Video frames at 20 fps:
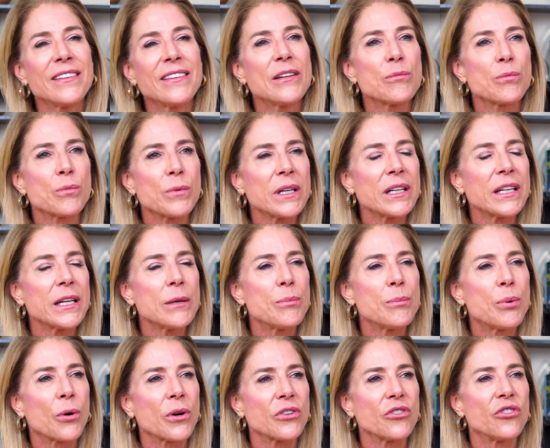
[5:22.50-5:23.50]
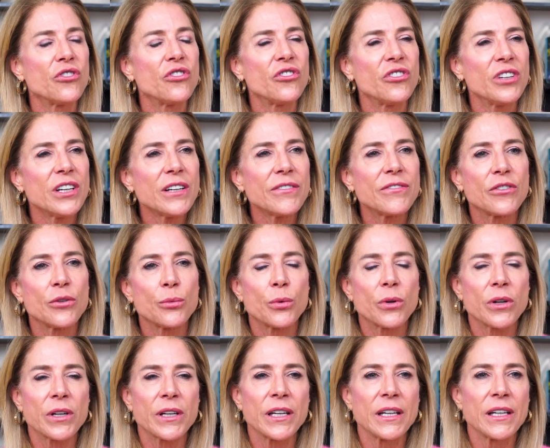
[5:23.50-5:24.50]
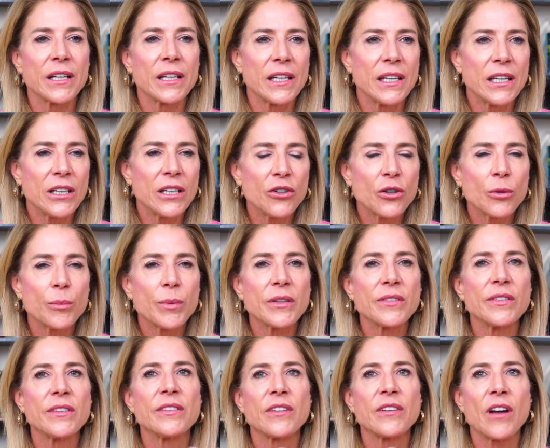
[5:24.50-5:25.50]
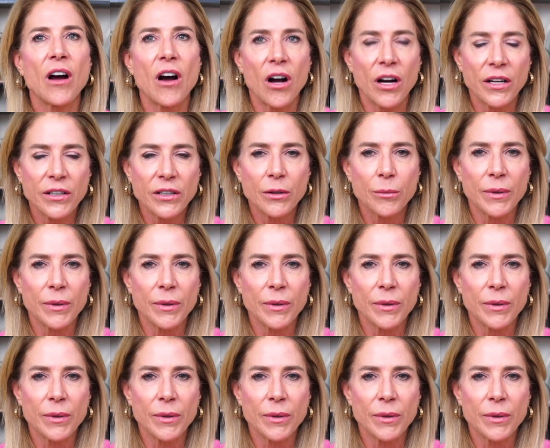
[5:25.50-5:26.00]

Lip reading: the really important shift to working in your business to on your